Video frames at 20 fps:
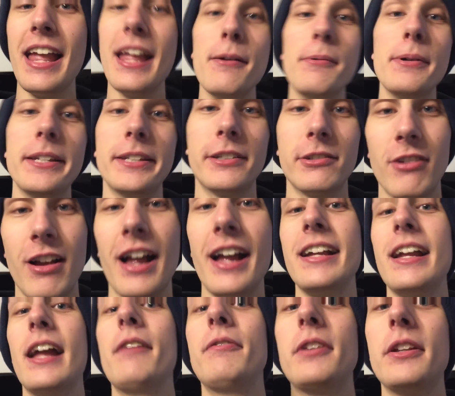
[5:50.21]
he was
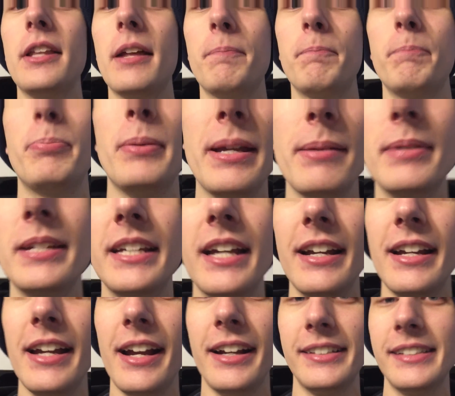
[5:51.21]
crying after the BB
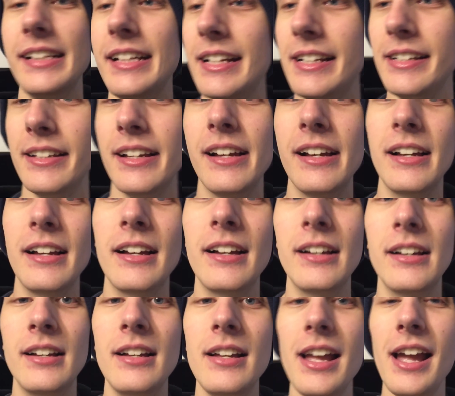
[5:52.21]
gun accident.
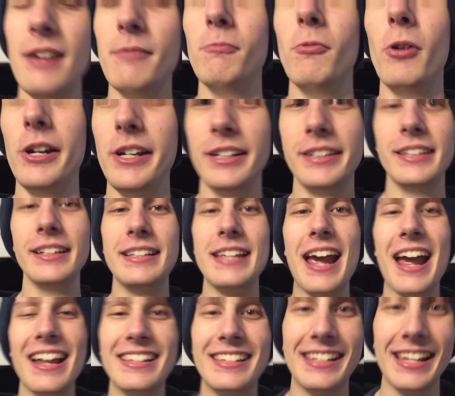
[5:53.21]
And what does the
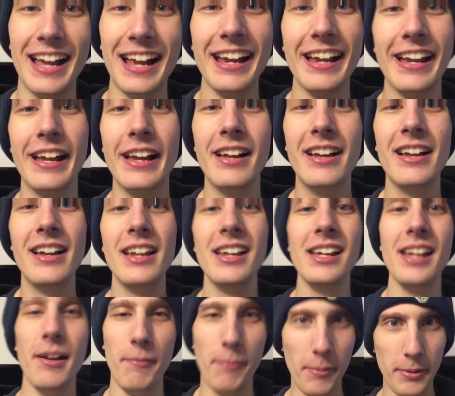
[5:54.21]
dad say?
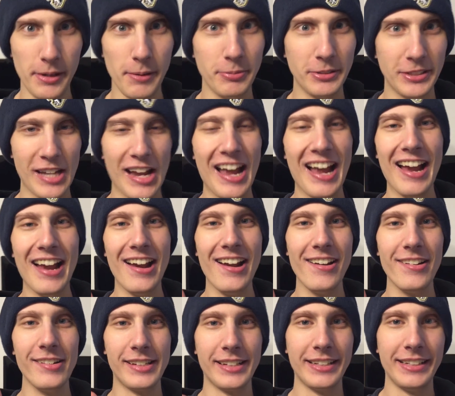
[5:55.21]
Everybody
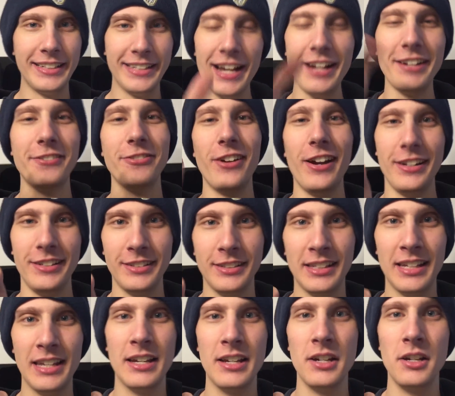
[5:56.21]
upstairs, Get dressed.
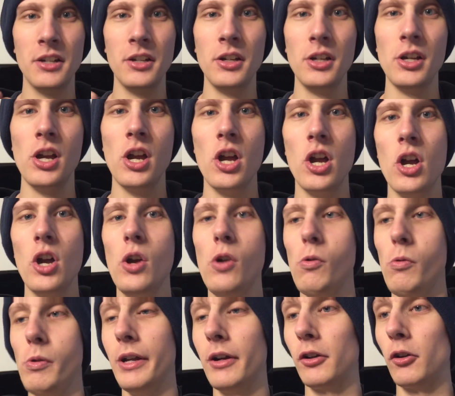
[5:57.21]

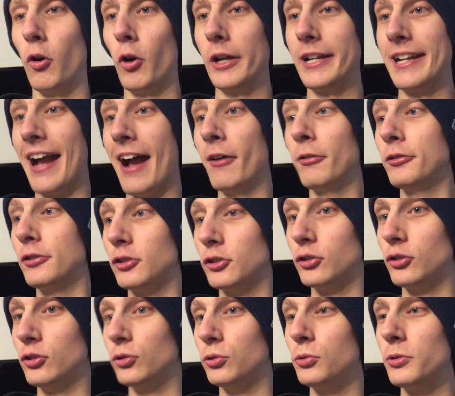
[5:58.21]
We are going out
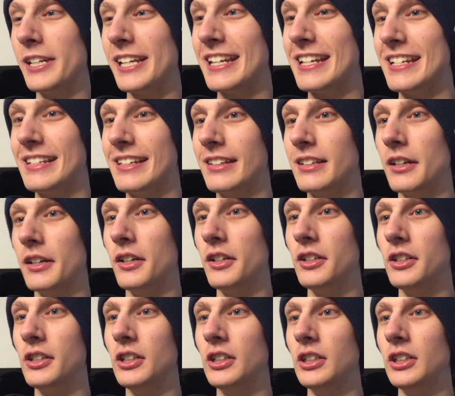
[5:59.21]
to eat.
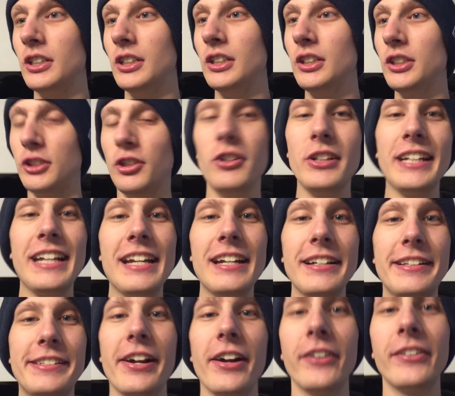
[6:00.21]
So they
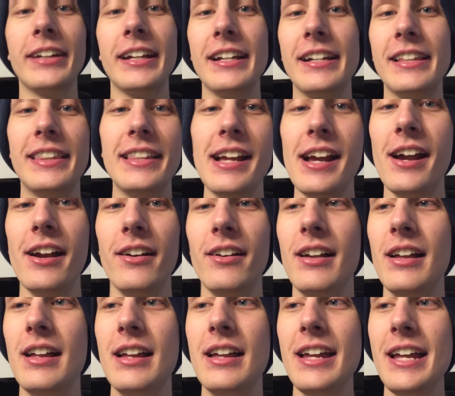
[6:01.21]
get a turkey
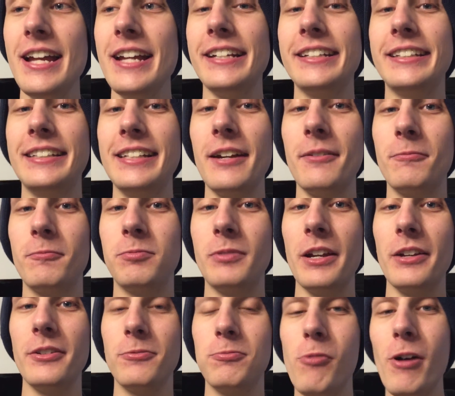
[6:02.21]
there. Except
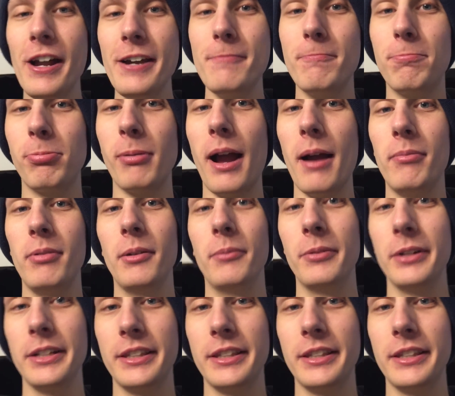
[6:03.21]
there's one problem